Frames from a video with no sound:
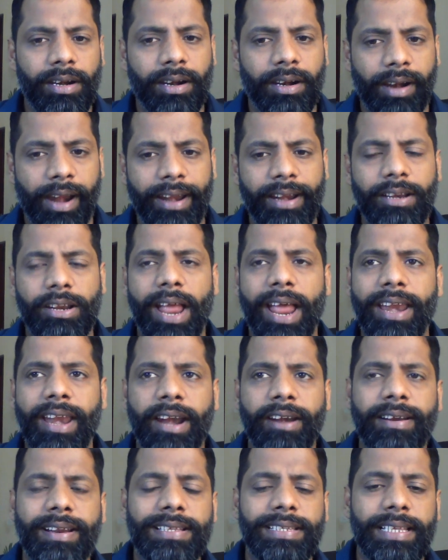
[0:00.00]
right? And
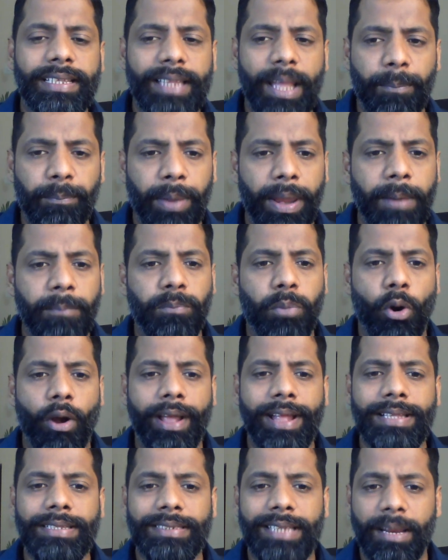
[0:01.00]
addressing their pain
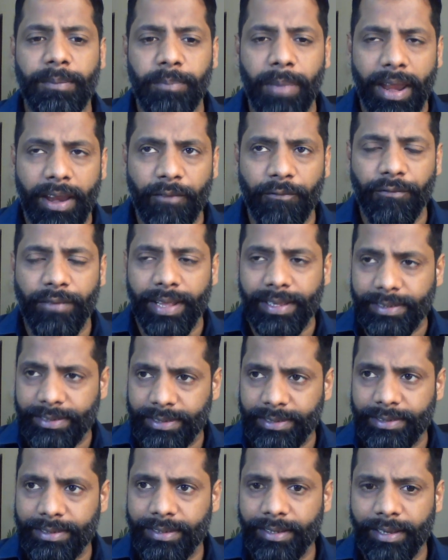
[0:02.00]
points and
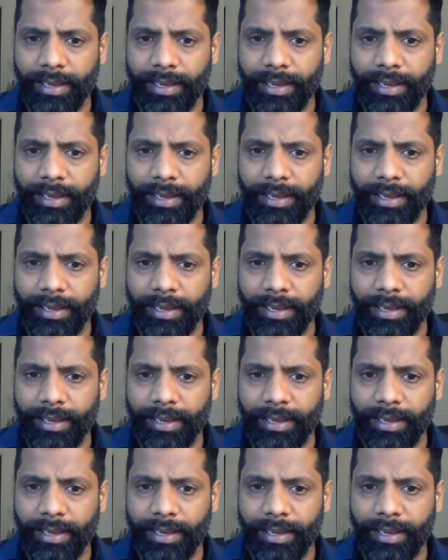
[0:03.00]
benefits.